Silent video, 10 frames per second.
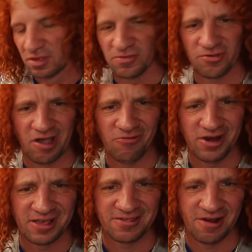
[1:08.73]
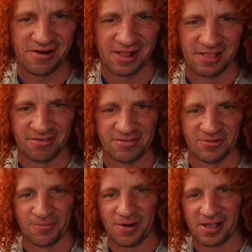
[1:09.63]
So I already started this
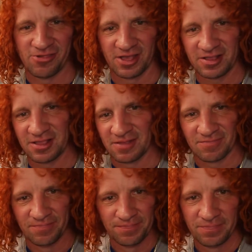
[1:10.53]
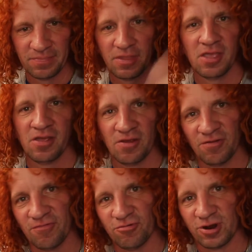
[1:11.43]
little project, and
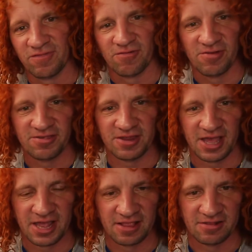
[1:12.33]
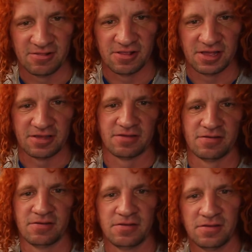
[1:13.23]
for whatever reason I had a little
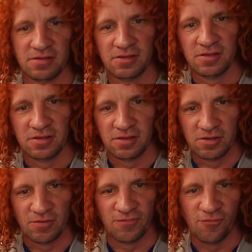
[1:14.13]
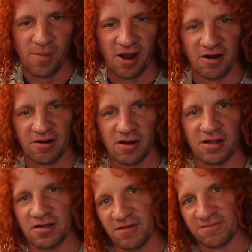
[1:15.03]
foobar
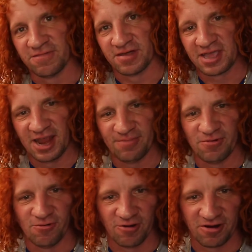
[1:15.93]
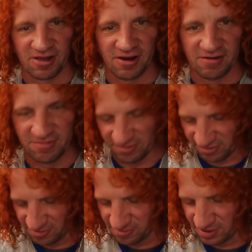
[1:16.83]
of camera work here.
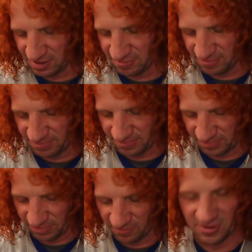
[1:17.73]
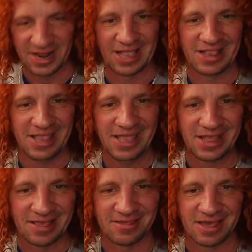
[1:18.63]
So what I did
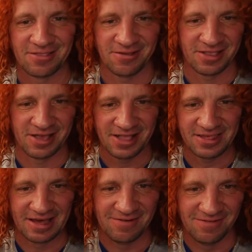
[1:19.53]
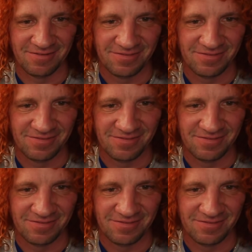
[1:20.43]
is I took the guts out,